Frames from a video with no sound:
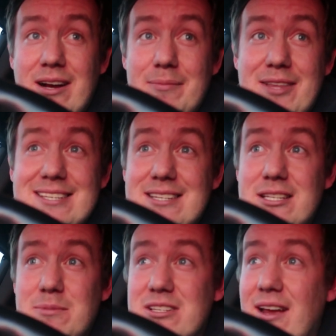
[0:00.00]
I'm
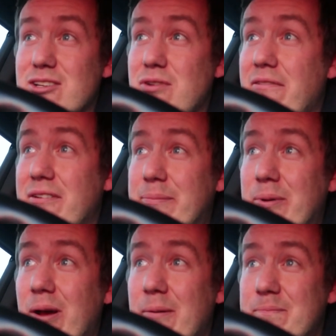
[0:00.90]
destined to be sat in traffic,
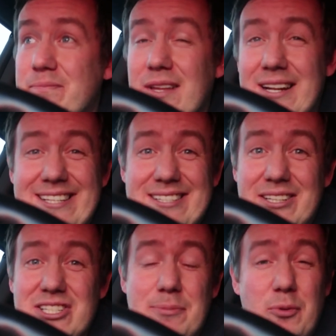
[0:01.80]
but at least I
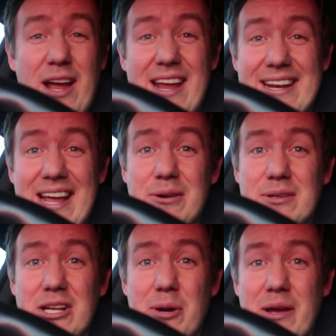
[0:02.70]
can chip away at it
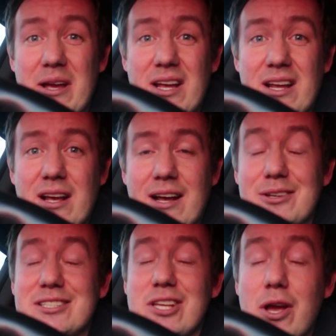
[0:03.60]
now a little bit.
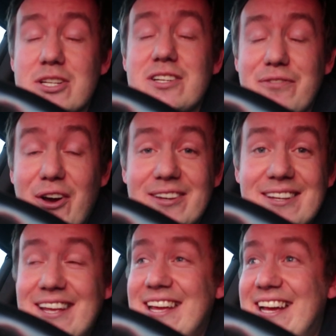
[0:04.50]
That was such
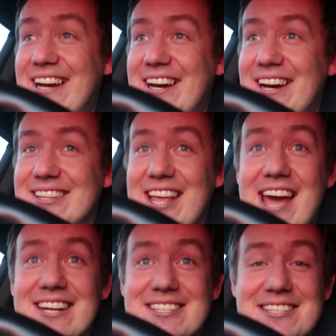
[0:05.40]
fun.
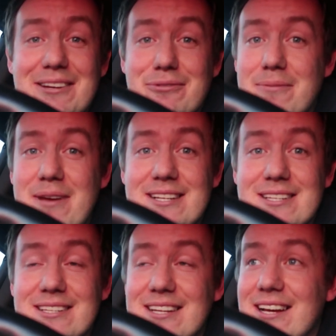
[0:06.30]
Dan and Steve are
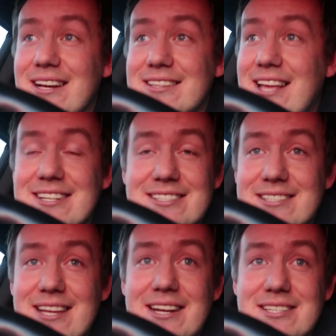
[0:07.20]
amazing.
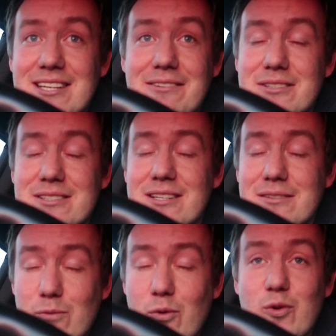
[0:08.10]
Dan's dad, Steve, is
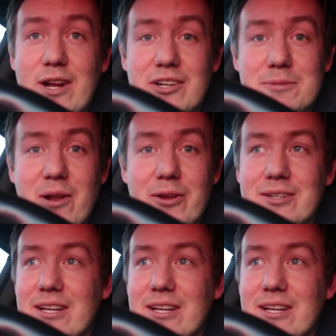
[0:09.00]
a really nice bloke.